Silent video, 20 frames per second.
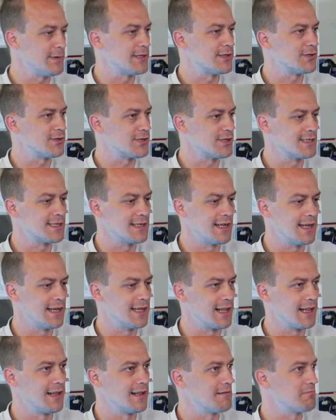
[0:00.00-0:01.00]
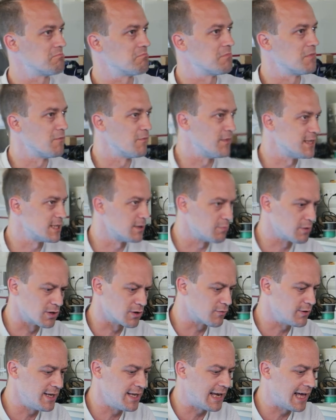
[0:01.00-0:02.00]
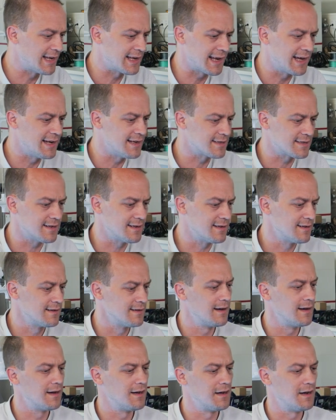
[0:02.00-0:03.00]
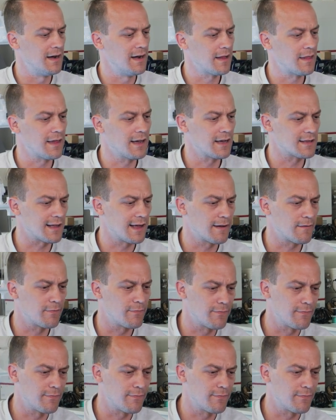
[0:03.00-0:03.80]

It's just a little visible green light laser. Uh, I think it's like